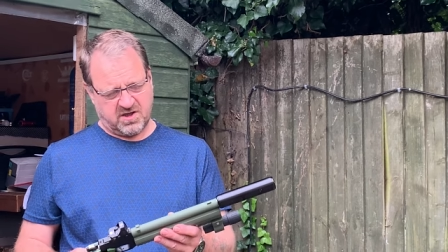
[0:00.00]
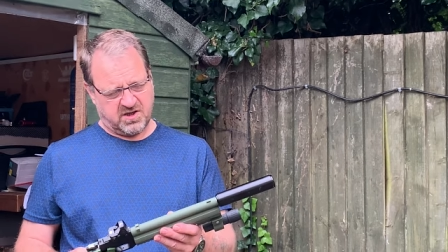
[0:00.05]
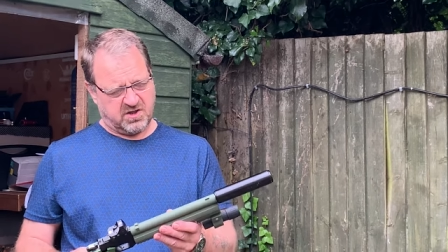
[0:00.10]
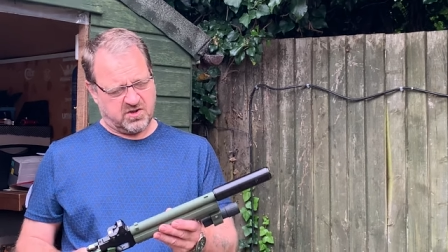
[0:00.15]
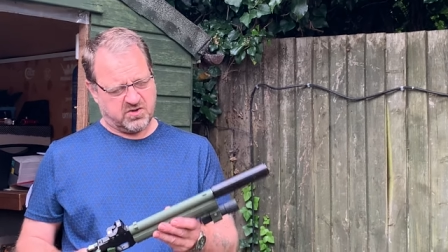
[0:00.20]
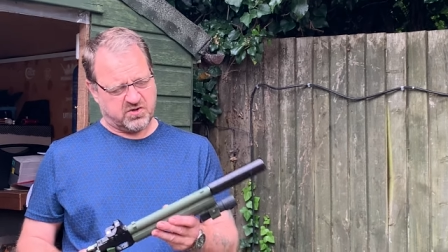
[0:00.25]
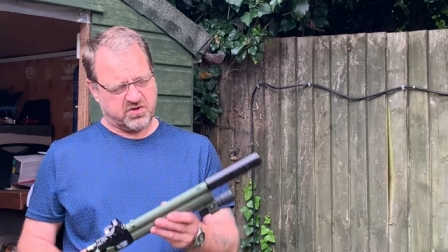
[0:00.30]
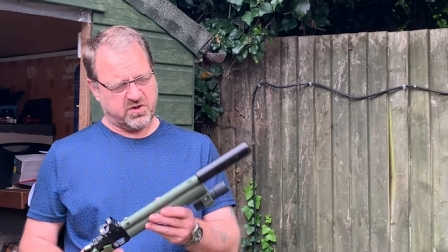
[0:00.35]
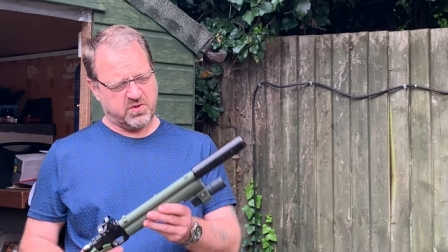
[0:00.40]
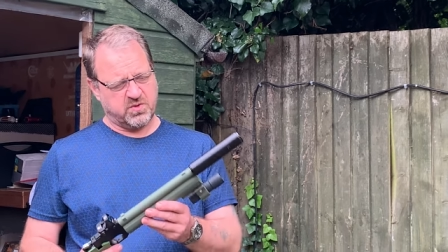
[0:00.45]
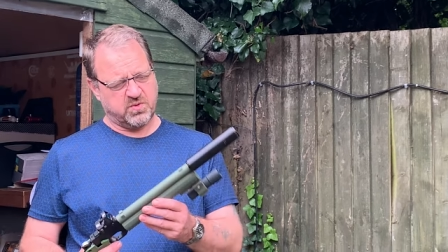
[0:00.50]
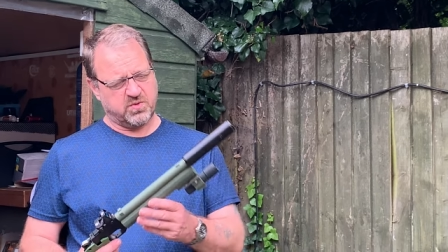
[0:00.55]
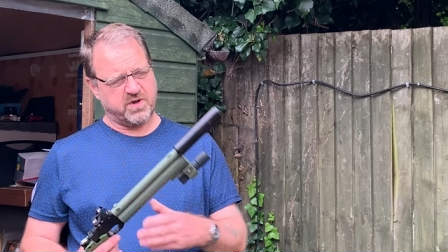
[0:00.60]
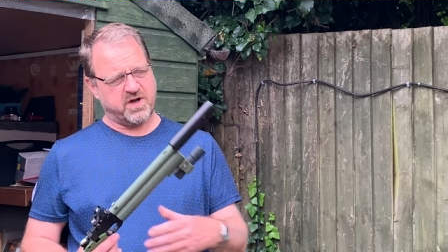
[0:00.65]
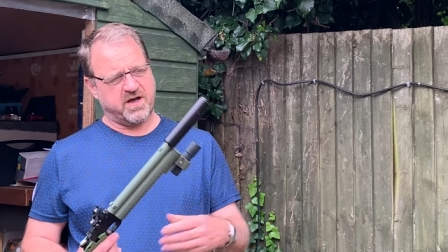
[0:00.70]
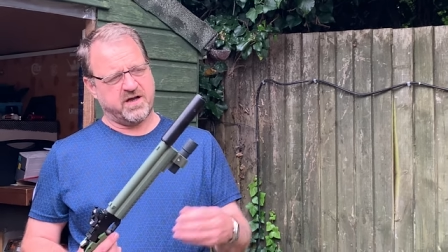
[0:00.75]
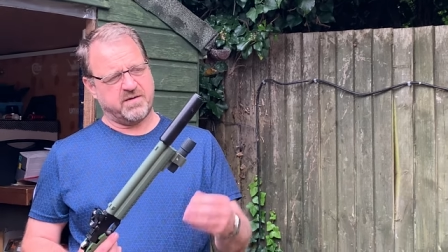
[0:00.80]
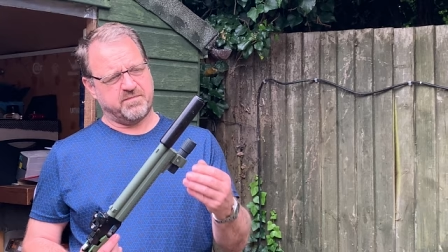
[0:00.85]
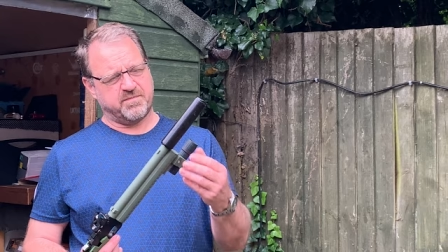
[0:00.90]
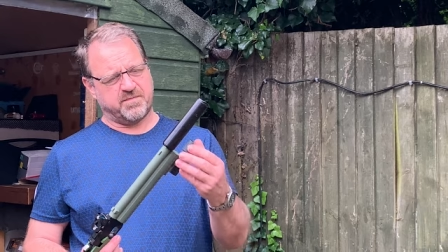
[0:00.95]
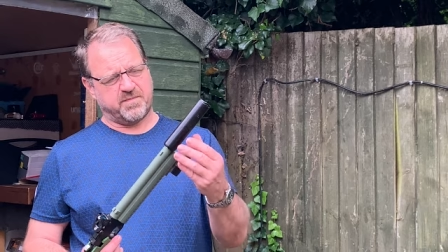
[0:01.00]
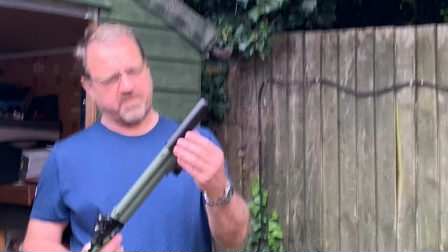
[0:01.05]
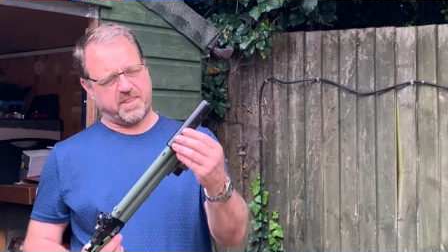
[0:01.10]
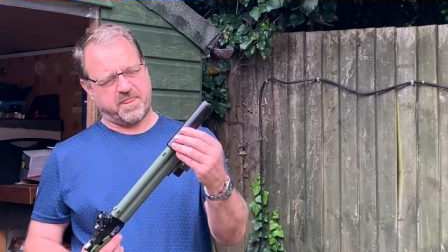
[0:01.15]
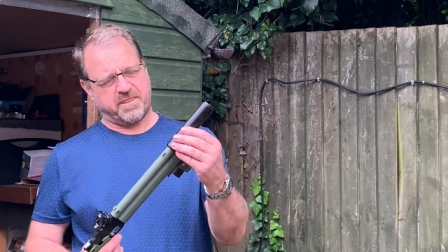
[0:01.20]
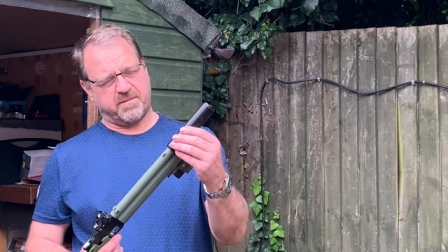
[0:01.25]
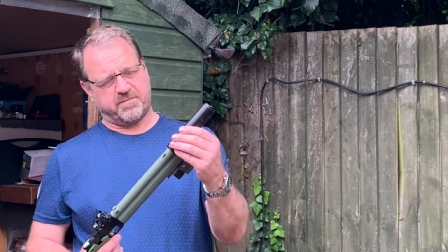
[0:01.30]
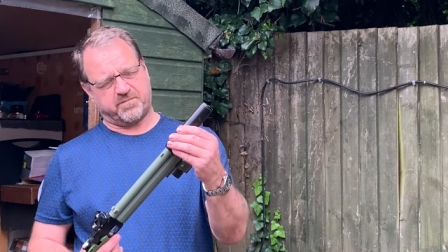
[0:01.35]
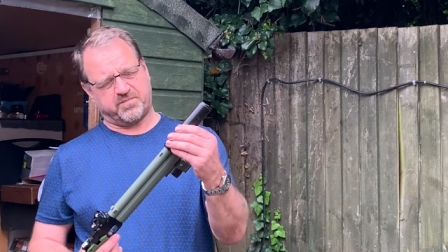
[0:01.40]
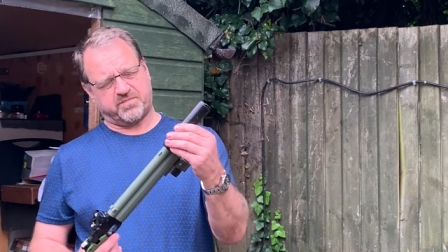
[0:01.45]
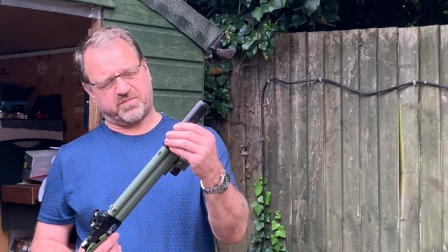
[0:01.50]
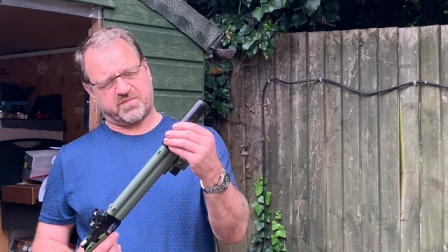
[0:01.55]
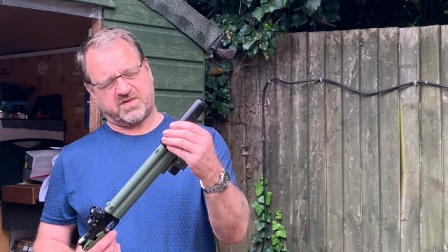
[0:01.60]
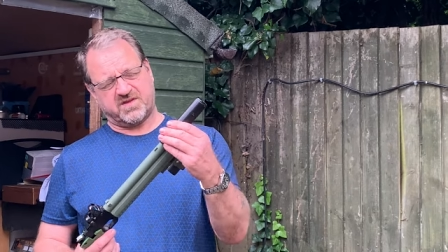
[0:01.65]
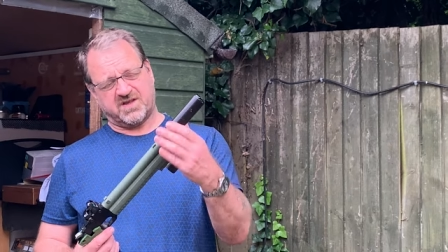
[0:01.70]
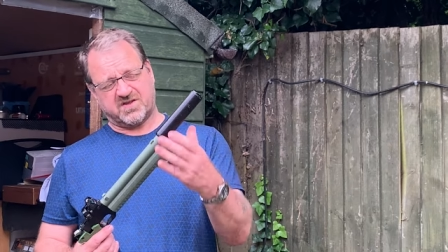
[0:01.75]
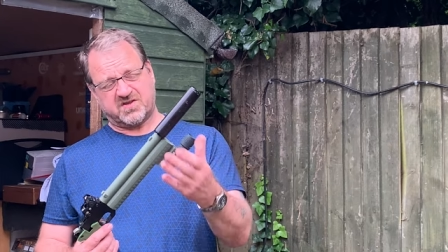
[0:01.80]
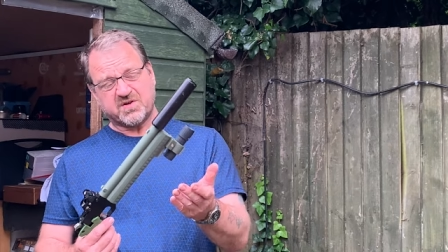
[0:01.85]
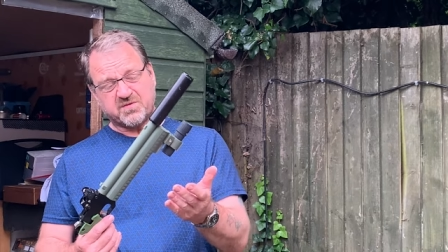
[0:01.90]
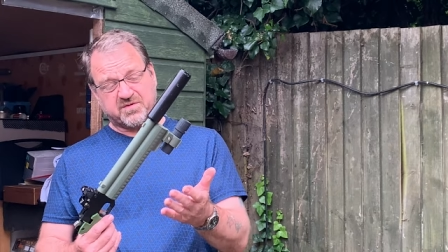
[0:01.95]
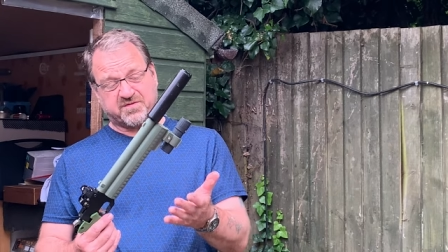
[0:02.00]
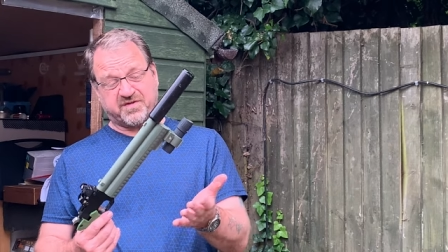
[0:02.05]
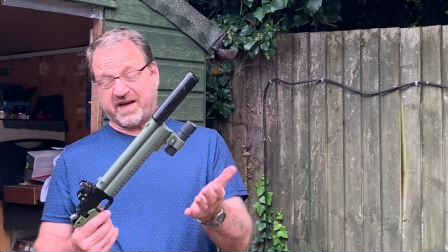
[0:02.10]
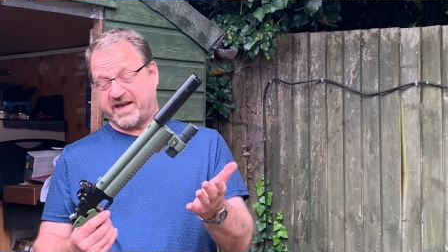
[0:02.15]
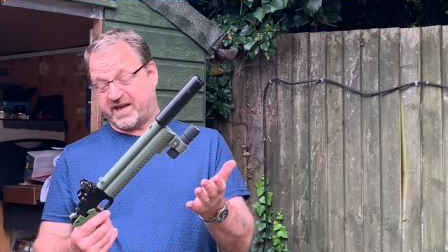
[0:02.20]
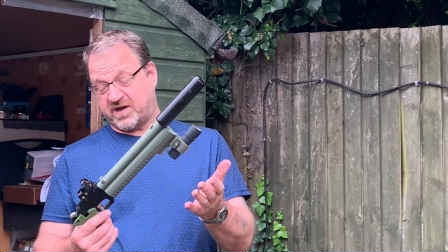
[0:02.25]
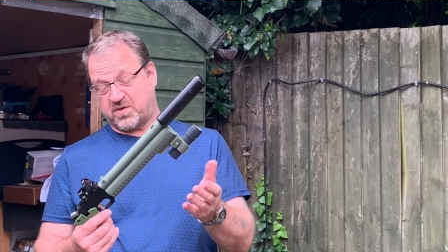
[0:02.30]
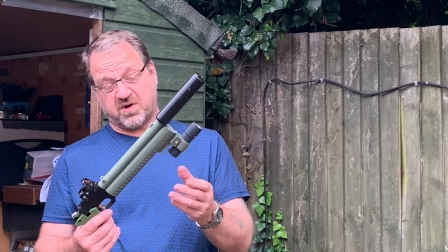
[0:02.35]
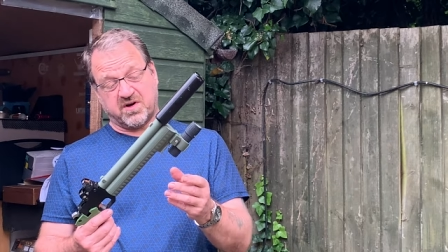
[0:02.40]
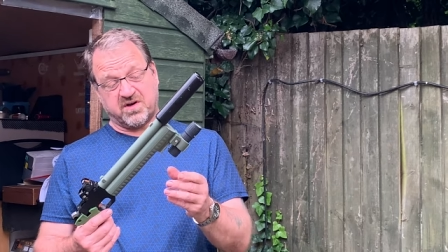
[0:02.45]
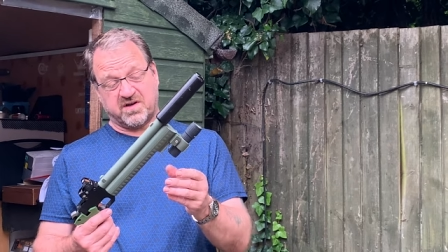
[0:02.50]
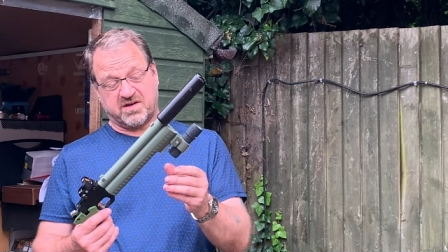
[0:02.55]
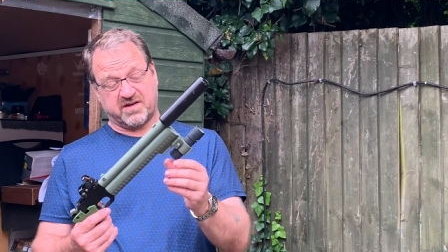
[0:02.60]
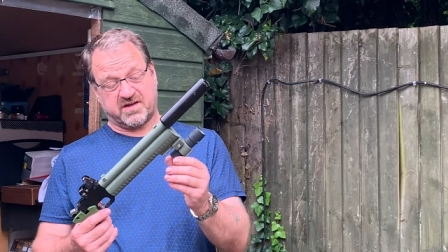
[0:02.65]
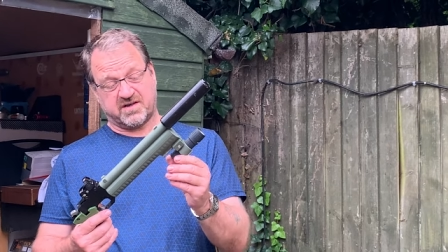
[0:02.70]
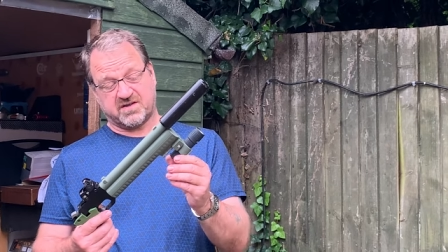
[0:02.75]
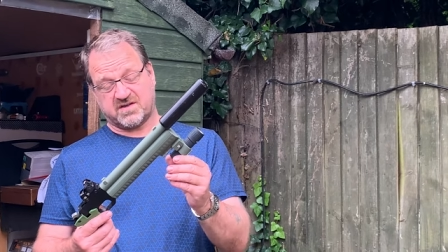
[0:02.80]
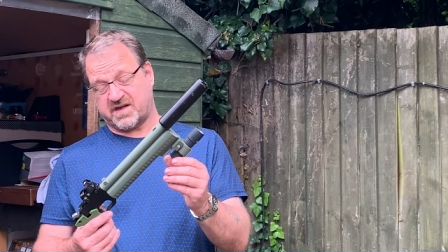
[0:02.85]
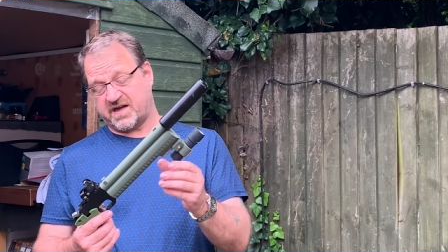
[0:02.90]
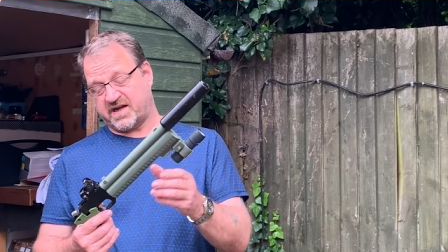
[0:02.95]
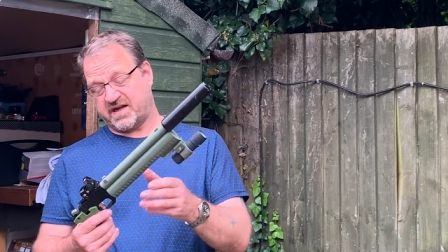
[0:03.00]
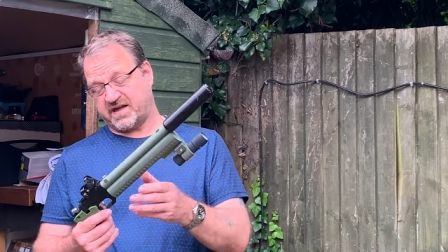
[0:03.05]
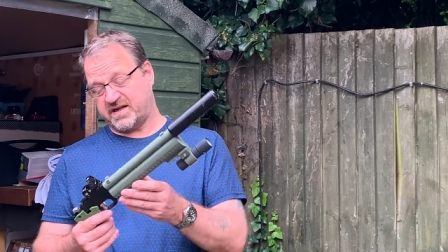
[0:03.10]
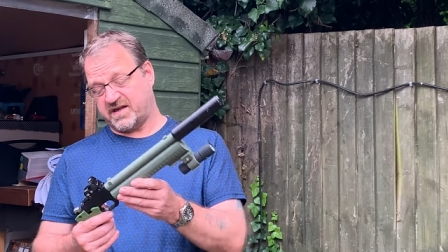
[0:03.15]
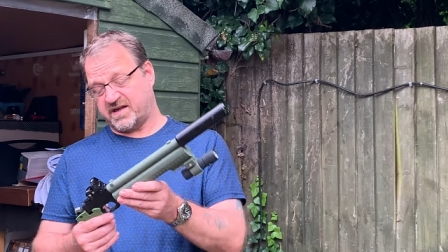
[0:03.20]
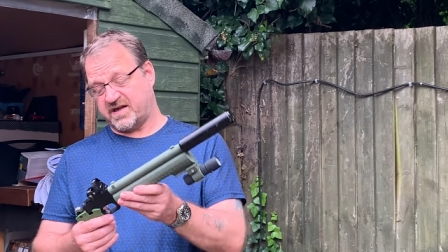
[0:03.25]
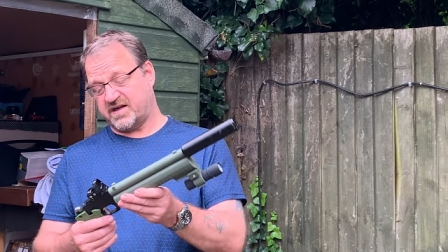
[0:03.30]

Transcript: So um, they're still fairly quiet, like I say.